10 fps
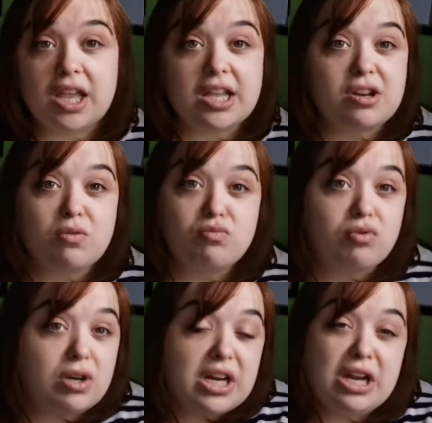I don't
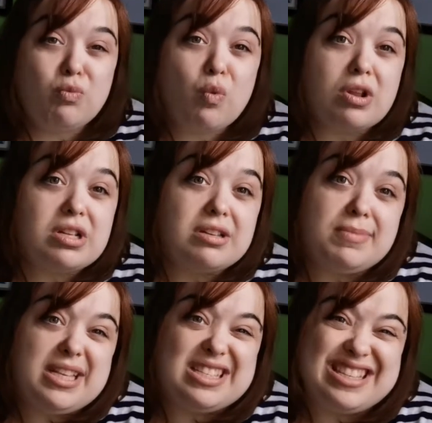really want to
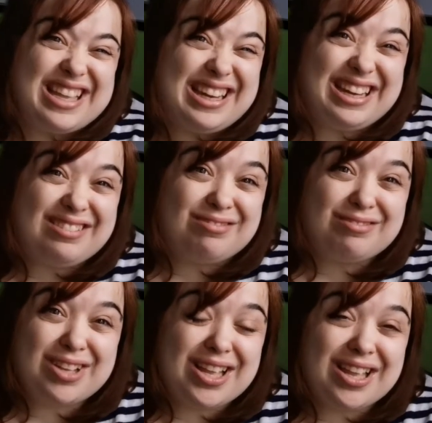be skinny.
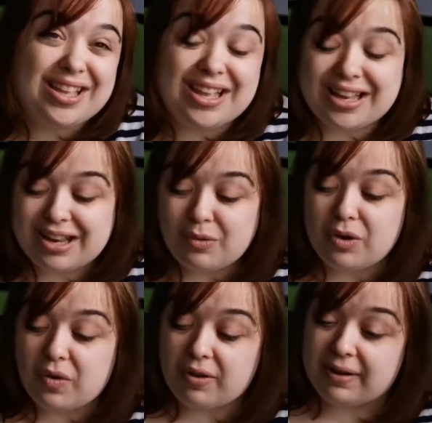I
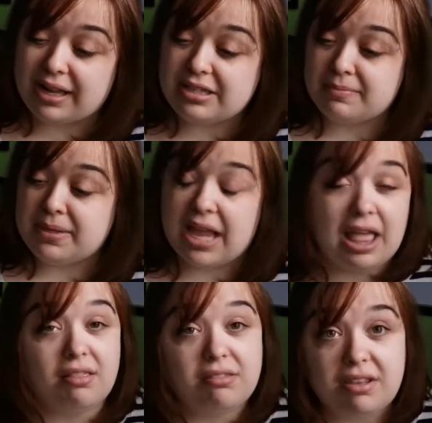would like to be
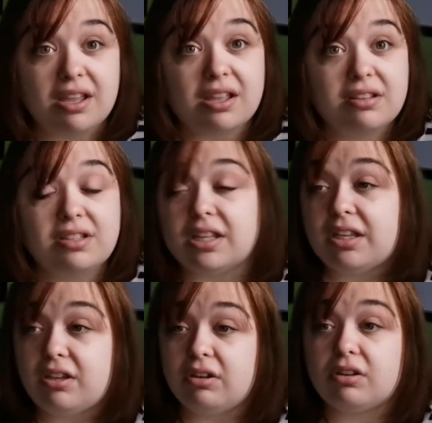healthier,
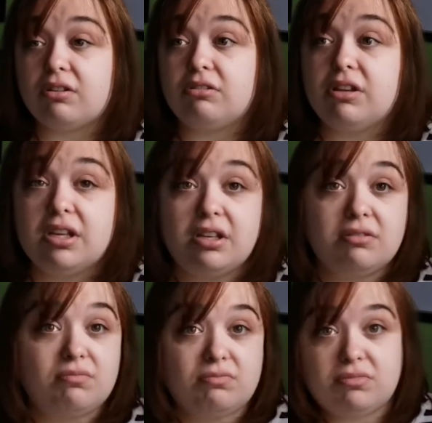like, you
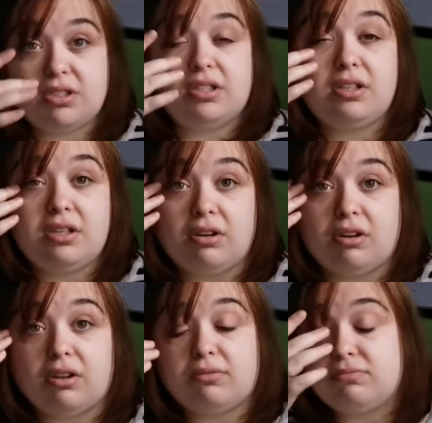
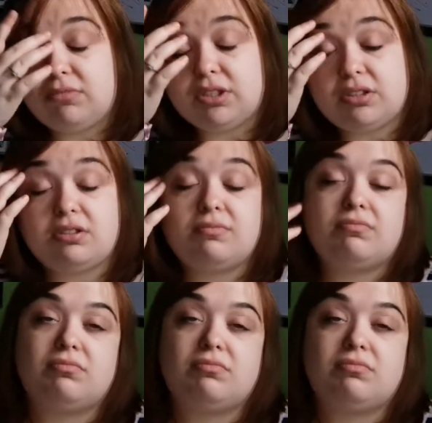know, just